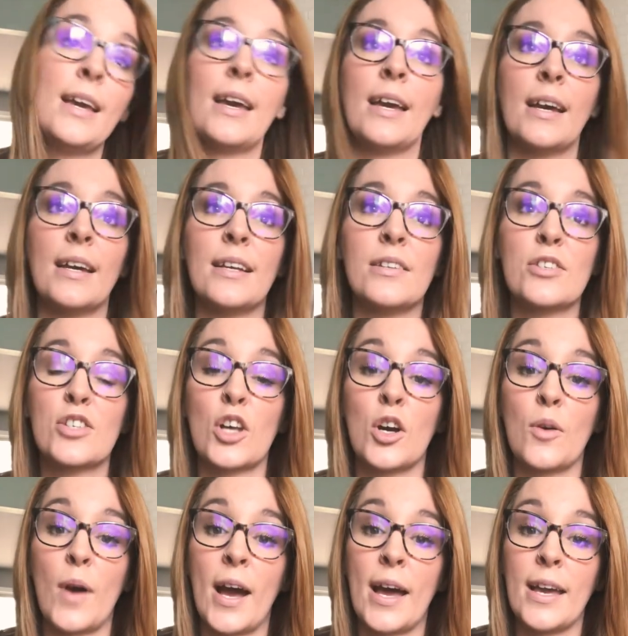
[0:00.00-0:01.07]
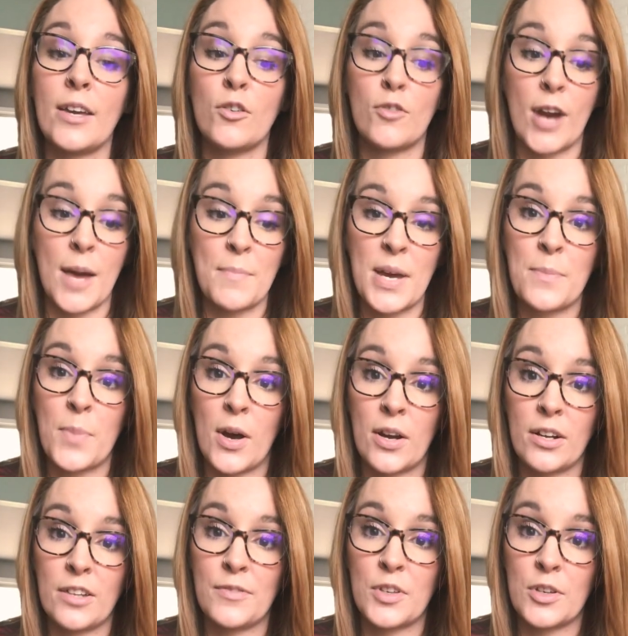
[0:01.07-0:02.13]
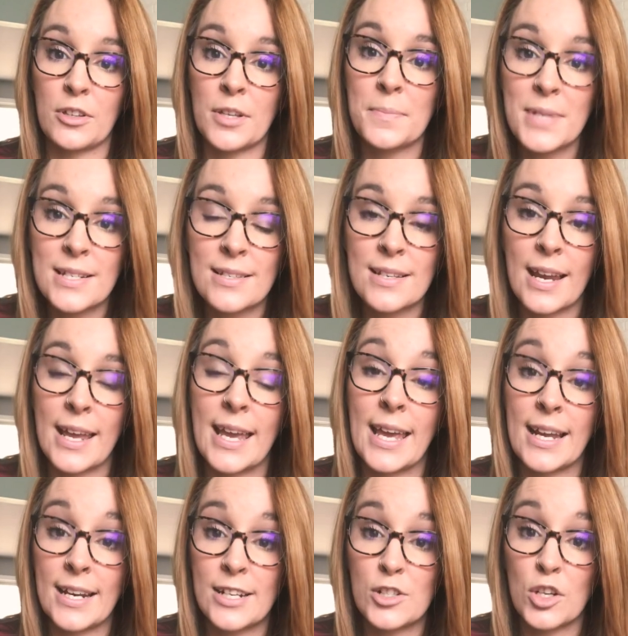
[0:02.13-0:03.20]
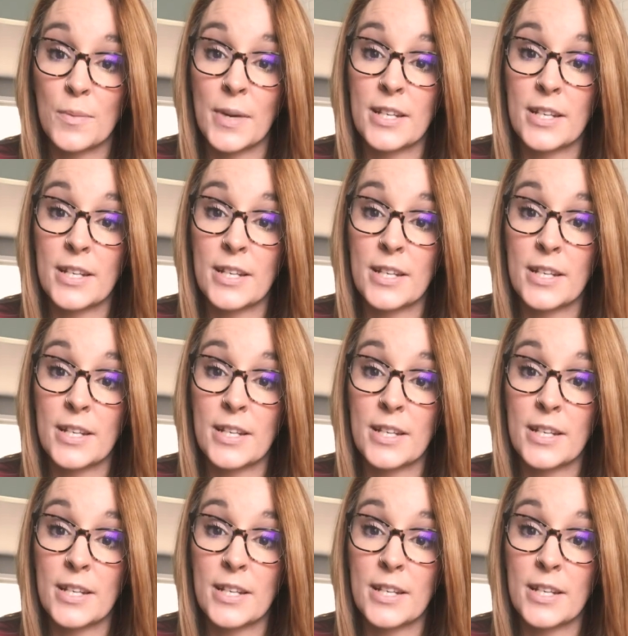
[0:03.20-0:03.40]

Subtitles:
And so I grabbed my bottle of eucalyptus and I handed it to him.